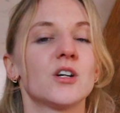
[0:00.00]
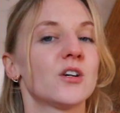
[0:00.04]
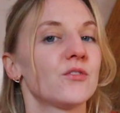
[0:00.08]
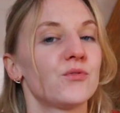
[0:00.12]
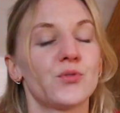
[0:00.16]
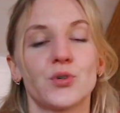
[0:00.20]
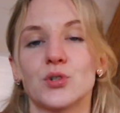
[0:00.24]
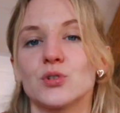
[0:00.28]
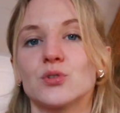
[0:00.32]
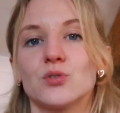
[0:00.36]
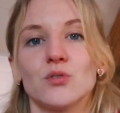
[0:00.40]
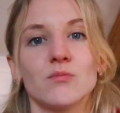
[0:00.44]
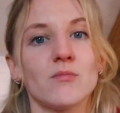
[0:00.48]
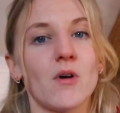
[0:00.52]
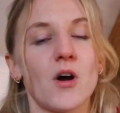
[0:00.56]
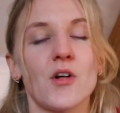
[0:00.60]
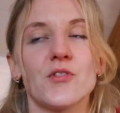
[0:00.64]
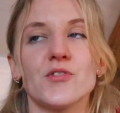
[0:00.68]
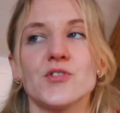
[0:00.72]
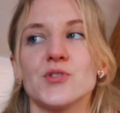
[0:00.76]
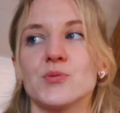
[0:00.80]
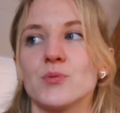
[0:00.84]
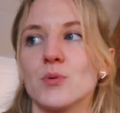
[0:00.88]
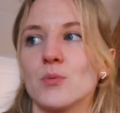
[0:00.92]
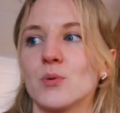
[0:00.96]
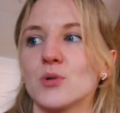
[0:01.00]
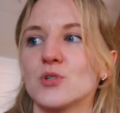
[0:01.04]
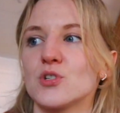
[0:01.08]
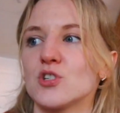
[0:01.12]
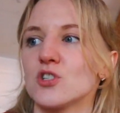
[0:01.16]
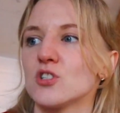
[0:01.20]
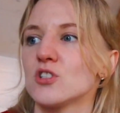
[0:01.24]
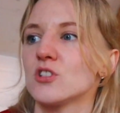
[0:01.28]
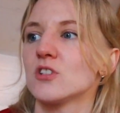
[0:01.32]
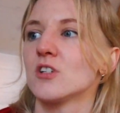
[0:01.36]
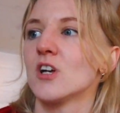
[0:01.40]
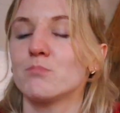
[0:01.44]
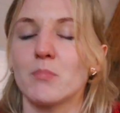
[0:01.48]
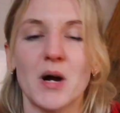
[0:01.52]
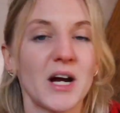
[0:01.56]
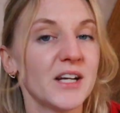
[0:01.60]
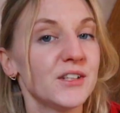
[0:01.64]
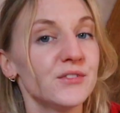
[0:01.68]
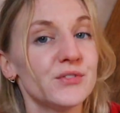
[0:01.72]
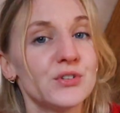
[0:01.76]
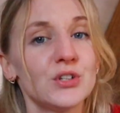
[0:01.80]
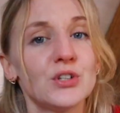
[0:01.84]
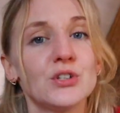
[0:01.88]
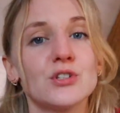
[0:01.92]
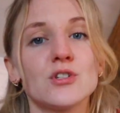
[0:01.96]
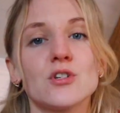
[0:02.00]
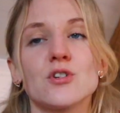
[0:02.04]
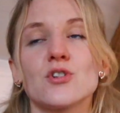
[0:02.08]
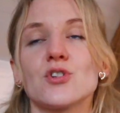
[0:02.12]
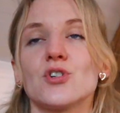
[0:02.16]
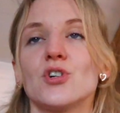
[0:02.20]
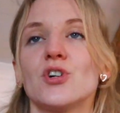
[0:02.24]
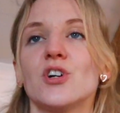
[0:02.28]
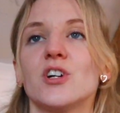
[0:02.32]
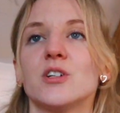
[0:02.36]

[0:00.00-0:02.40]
for two months we were just buying furniture